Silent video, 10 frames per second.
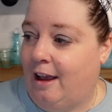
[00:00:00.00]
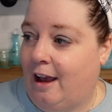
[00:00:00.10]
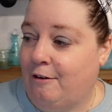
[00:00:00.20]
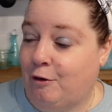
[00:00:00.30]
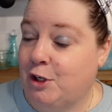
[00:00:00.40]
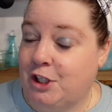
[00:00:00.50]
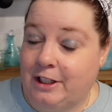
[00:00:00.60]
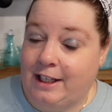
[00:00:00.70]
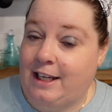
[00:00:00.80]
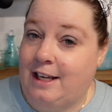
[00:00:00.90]

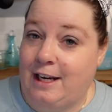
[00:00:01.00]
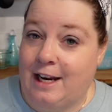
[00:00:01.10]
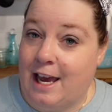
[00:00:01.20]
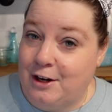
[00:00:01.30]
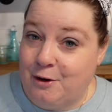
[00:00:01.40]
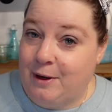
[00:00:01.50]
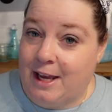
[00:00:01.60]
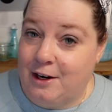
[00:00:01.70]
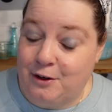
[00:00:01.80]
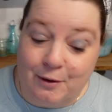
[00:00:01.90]
unfortunately, you got to do what you
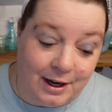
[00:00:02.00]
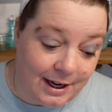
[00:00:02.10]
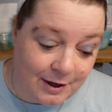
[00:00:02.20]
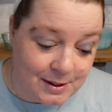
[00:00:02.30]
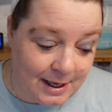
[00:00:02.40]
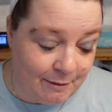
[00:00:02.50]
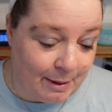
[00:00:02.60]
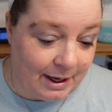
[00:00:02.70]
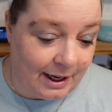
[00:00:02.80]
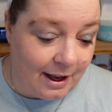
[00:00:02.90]
got to do right now to save
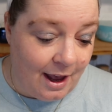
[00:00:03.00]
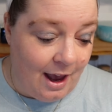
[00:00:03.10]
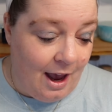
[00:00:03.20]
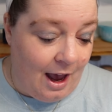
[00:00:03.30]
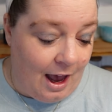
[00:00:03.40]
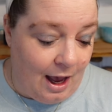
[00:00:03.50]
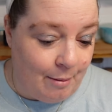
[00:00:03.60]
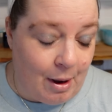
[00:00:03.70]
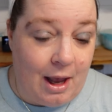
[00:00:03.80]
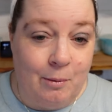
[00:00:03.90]
money.
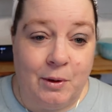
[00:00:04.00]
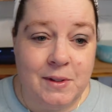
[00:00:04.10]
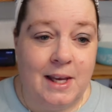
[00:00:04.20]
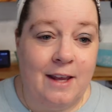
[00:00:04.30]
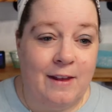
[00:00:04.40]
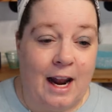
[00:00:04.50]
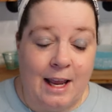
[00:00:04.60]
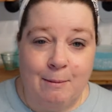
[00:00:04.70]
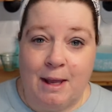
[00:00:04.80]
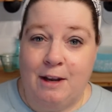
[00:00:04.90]
Um, I will say that I
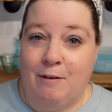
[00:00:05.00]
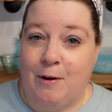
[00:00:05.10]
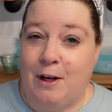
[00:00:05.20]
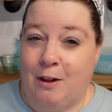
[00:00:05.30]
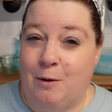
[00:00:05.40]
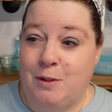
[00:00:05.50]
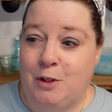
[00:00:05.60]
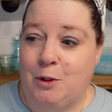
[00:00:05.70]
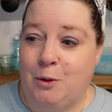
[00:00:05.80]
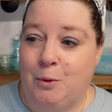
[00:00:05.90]
am getting very close
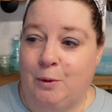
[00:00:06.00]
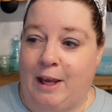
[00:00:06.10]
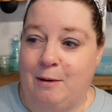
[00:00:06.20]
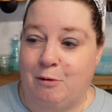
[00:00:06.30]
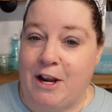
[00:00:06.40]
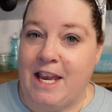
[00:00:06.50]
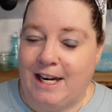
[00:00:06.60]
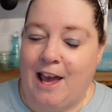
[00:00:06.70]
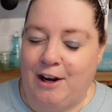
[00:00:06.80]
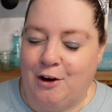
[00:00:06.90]
to like breaking
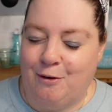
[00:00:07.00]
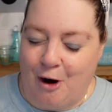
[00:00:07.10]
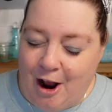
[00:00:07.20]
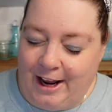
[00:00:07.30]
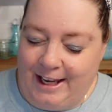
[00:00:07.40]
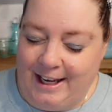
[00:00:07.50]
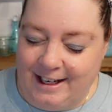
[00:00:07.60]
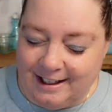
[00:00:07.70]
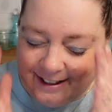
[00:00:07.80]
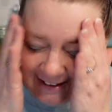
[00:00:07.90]
down and crying
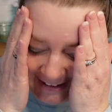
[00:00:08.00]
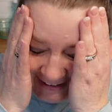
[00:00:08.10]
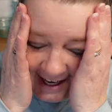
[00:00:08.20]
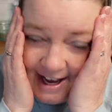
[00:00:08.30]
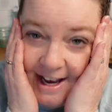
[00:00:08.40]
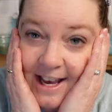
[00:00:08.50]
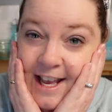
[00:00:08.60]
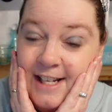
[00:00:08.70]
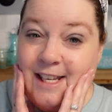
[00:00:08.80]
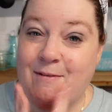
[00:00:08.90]

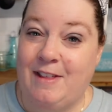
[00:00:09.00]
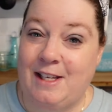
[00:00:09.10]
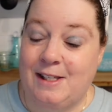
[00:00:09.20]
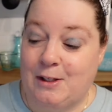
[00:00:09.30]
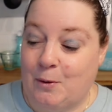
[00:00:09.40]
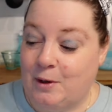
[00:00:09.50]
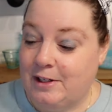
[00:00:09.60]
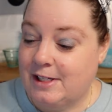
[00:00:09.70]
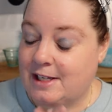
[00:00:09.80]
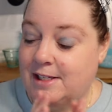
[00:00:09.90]
in some of these
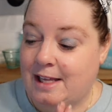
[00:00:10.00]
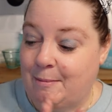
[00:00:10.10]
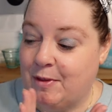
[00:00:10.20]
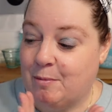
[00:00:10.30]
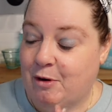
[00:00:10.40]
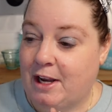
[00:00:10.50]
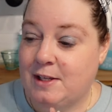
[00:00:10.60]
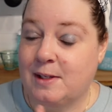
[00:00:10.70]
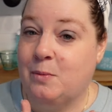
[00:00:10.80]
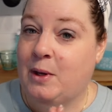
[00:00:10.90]
stores because some of the
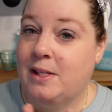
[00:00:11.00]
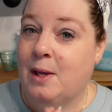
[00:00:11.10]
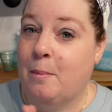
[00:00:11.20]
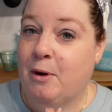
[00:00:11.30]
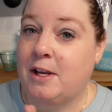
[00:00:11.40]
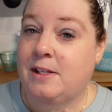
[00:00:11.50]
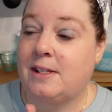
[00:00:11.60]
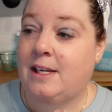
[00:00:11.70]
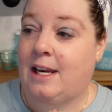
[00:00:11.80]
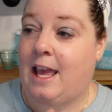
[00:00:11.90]
prices we saw
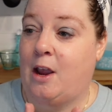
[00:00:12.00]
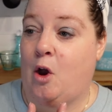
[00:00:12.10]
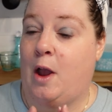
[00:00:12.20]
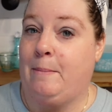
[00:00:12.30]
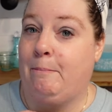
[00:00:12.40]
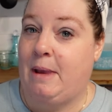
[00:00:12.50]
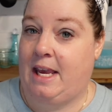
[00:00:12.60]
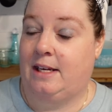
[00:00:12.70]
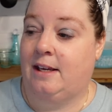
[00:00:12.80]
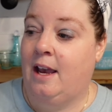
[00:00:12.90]
prices today on
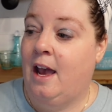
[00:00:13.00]
meat.